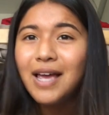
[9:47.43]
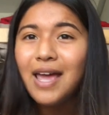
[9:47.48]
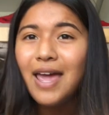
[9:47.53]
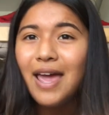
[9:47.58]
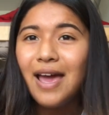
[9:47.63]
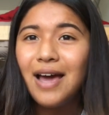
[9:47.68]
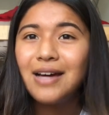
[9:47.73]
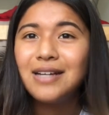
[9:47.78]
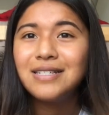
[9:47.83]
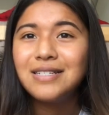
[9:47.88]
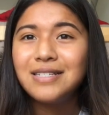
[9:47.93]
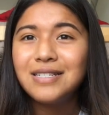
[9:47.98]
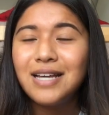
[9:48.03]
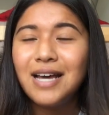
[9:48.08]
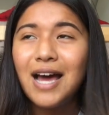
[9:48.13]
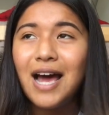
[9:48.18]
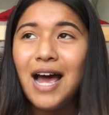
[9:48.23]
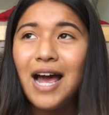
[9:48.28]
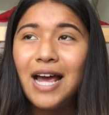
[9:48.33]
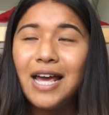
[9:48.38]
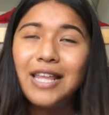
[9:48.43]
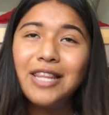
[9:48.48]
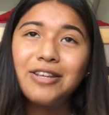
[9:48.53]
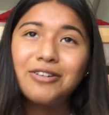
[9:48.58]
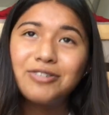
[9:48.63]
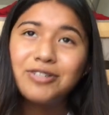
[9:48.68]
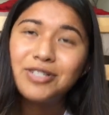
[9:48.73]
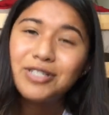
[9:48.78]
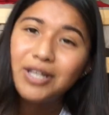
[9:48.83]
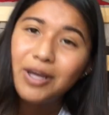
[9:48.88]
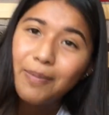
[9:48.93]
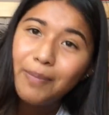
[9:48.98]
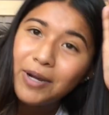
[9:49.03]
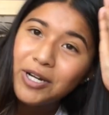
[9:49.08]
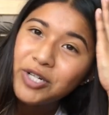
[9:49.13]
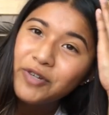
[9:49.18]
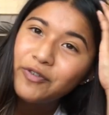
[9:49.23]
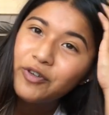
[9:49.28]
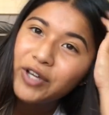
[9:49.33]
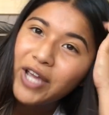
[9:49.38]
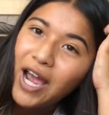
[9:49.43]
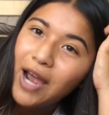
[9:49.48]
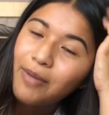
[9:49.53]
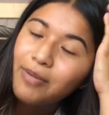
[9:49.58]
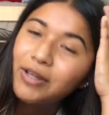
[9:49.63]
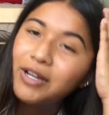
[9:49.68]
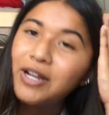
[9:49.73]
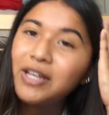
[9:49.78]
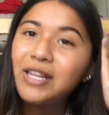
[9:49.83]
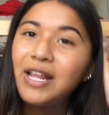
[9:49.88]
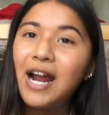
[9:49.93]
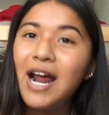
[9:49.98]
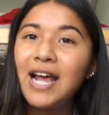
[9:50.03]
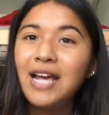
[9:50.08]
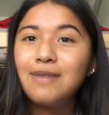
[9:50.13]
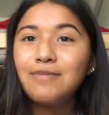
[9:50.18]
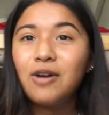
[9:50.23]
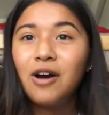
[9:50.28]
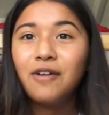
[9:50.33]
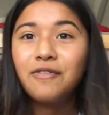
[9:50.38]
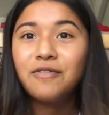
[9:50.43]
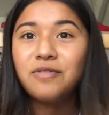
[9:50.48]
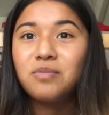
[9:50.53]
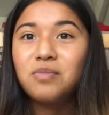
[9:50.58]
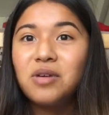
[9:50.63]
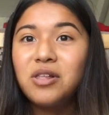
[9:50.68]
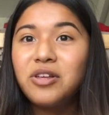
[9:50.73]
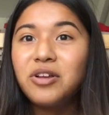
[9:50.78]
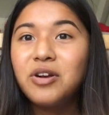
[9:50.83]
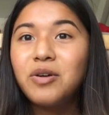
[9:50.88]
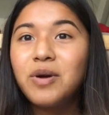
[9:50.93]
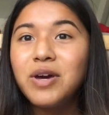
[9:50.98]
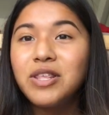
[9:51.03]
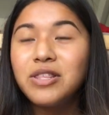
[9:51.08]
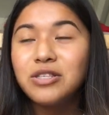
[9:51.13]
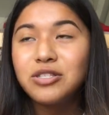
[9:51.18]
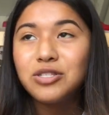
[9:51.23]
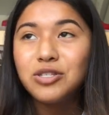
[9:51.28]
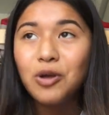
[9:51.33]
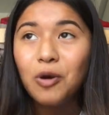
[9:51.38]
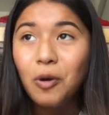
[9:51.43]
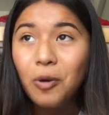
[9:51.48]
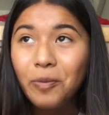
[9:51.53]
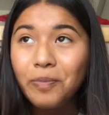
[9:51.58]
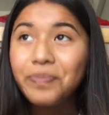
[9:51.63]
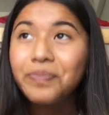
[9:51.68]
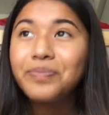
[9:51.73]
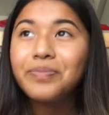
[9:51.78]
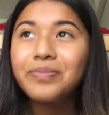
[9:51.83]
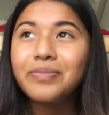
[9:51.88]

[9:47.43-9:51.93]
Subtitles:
and there's a bunch of vocabulary that I am not familiar with, so